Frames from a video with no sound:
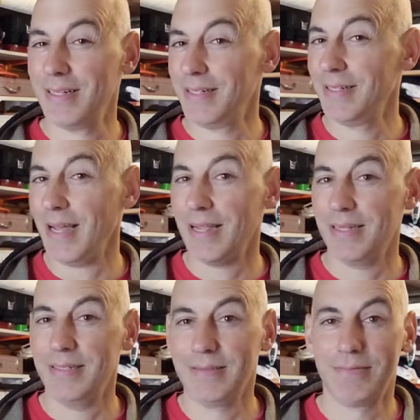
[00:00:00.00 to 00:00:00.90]
and I
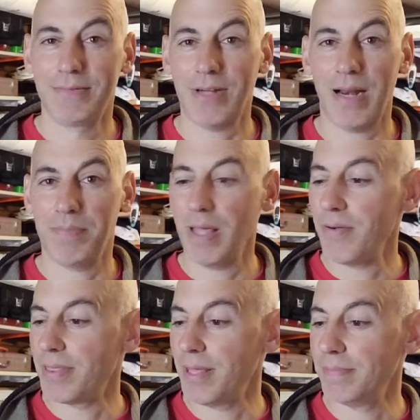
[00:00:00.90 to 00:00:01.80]
could try to play
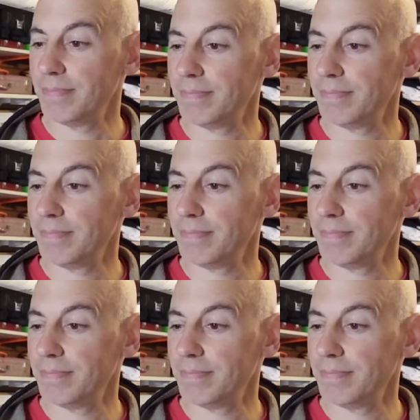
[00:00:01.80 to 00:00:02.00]
with it.